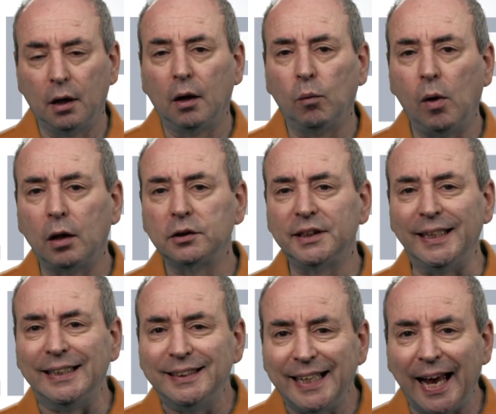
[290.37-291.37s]
whilst
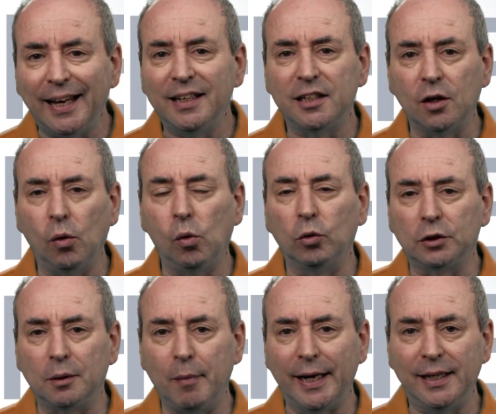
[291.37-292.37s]
intelligent
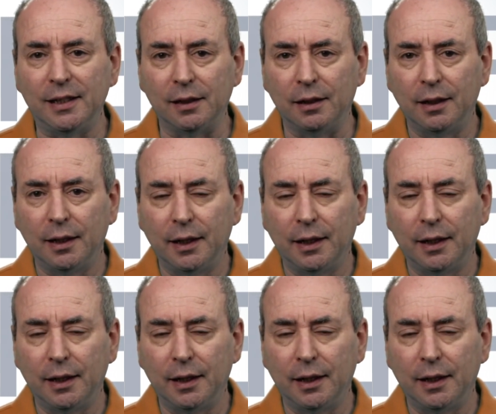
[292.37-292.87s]
automation